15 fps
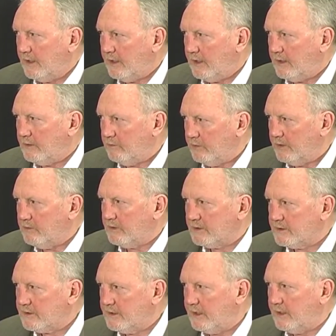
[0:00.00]
and we will
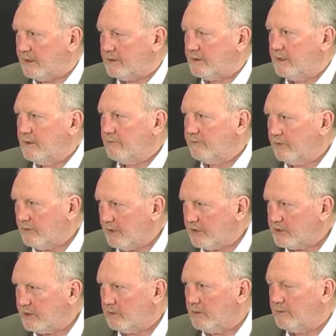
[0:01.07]
see it
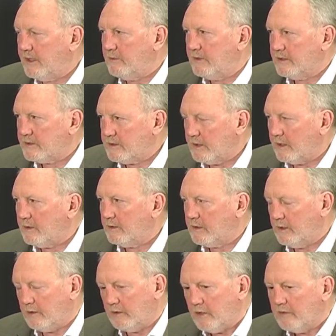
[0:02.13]
flourish, and we'll be able to
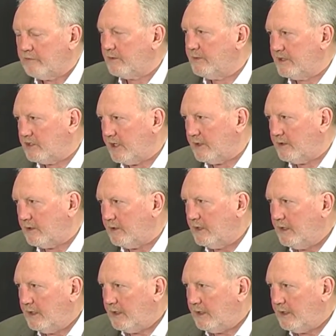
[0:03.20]
learn from each other